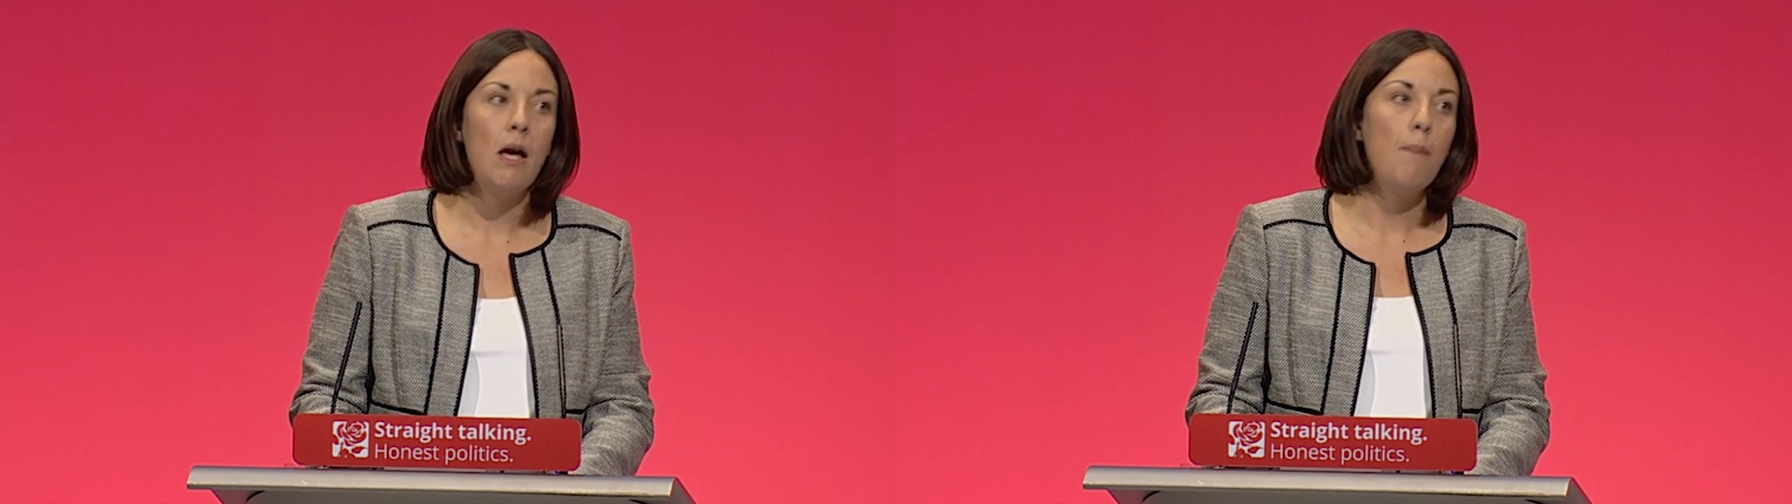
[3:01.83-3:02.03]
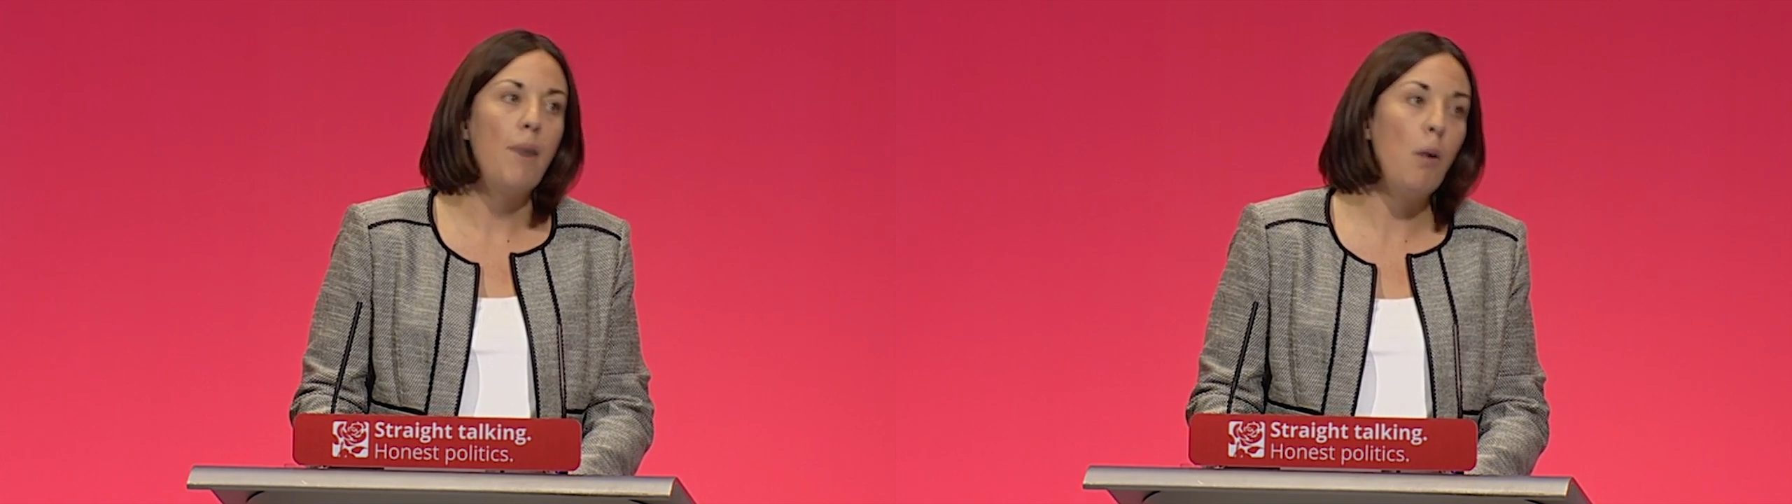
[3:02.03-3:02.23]

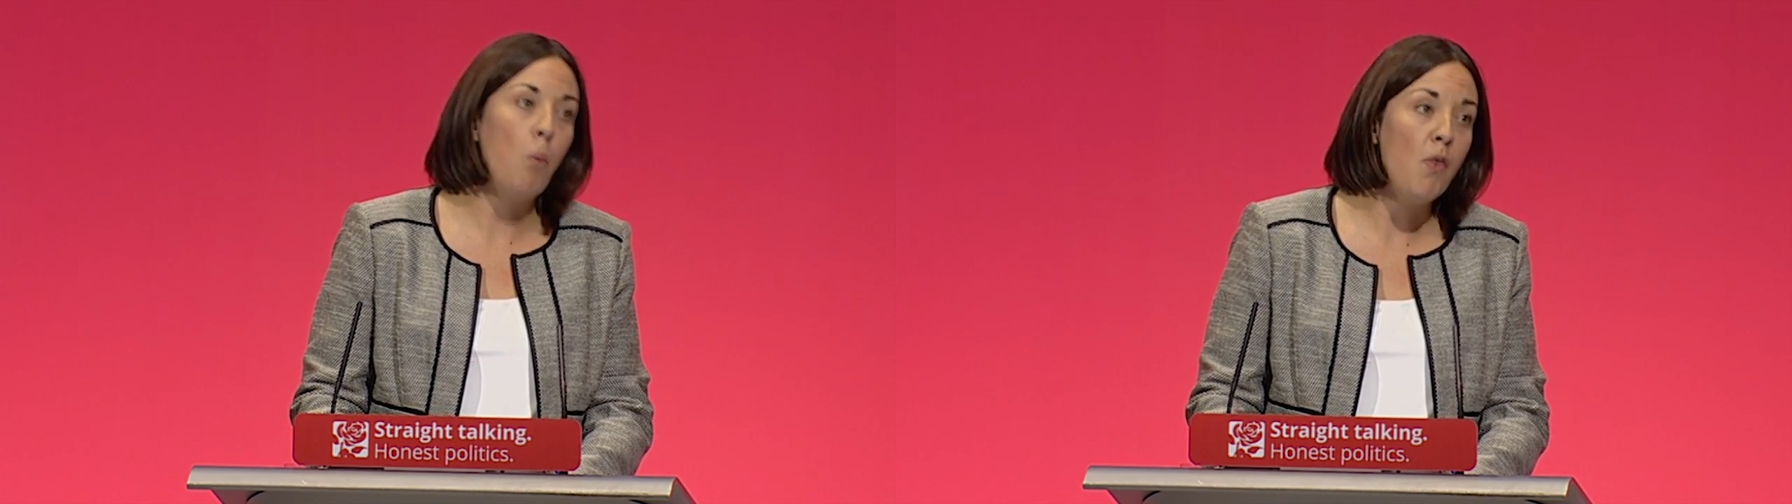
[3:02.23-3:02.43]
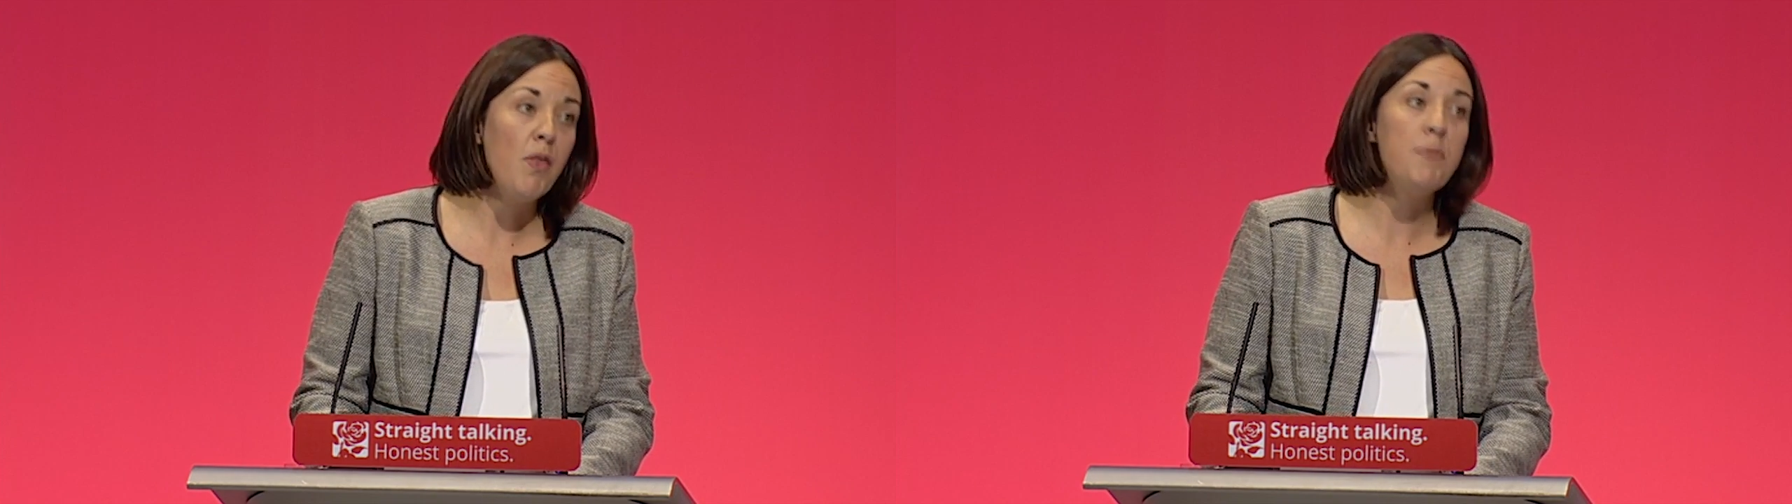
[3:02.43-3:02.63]
but I
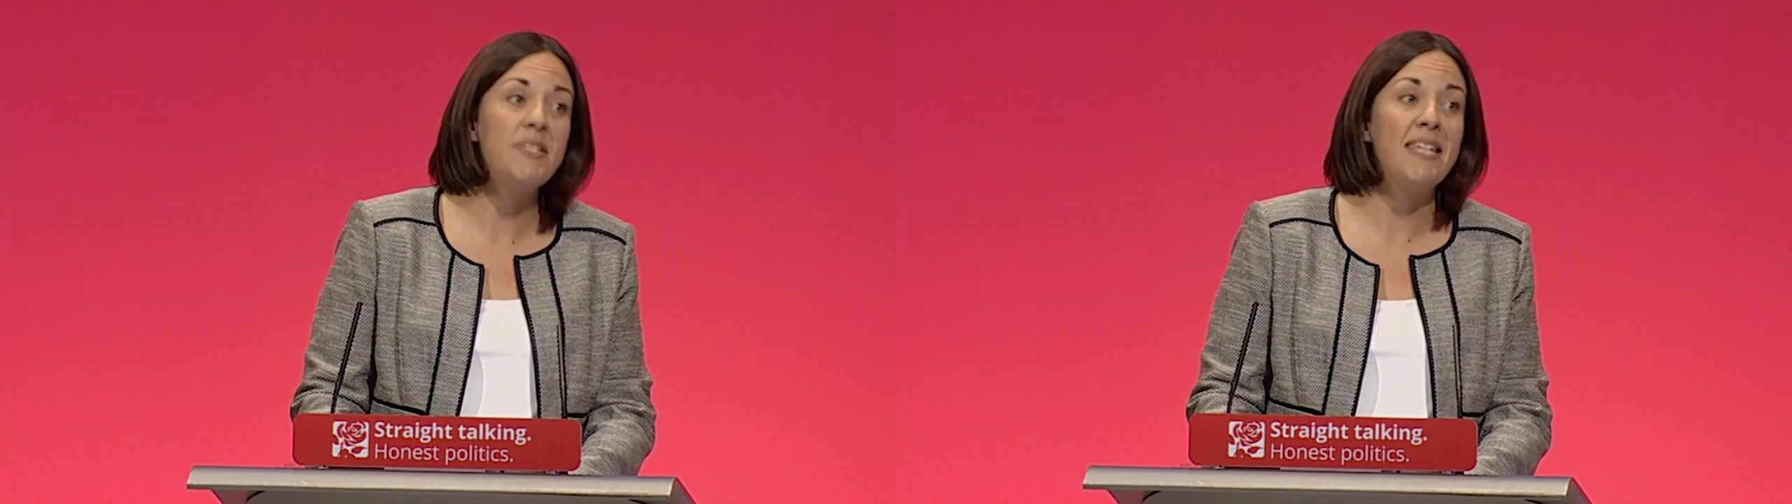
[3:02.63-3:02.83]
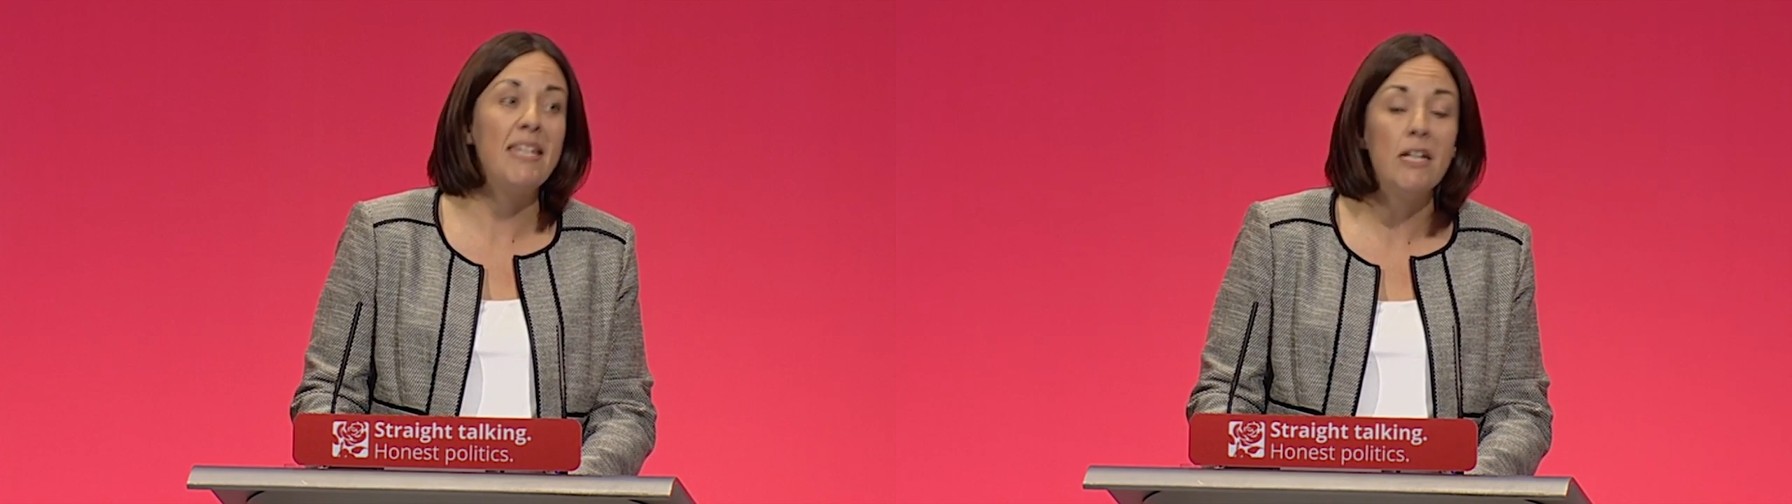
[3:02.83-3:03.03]
want them to
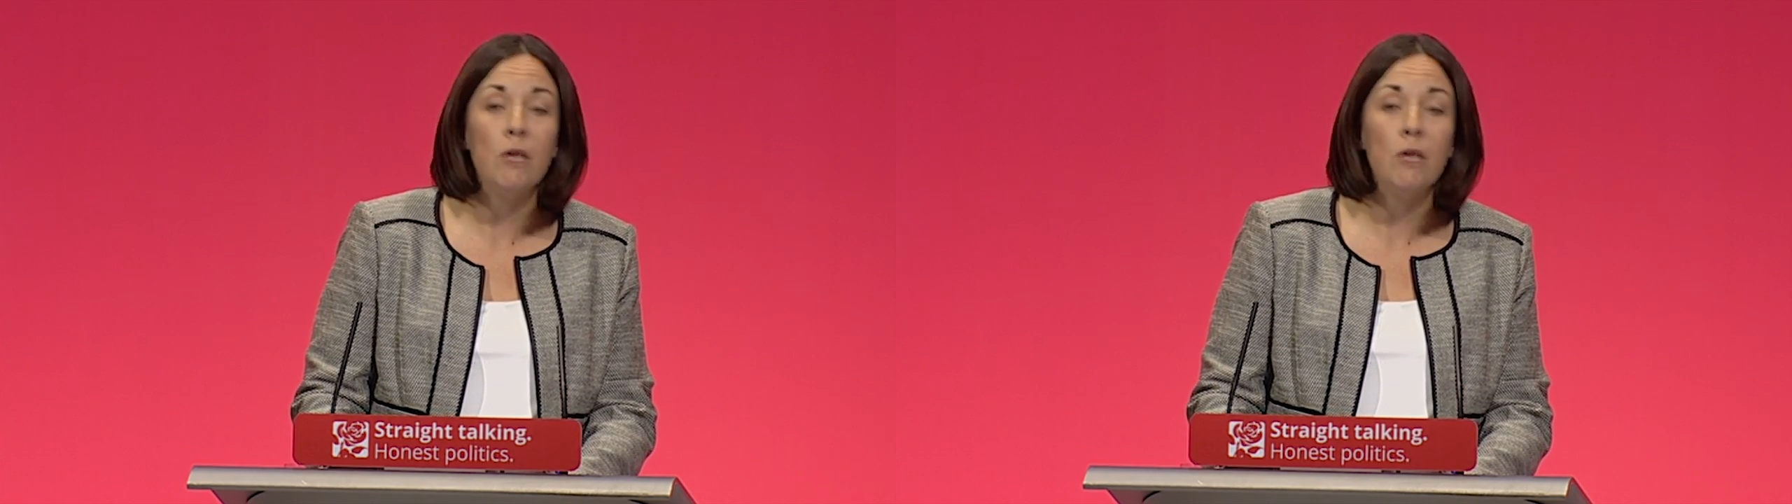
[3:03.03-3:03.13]
hear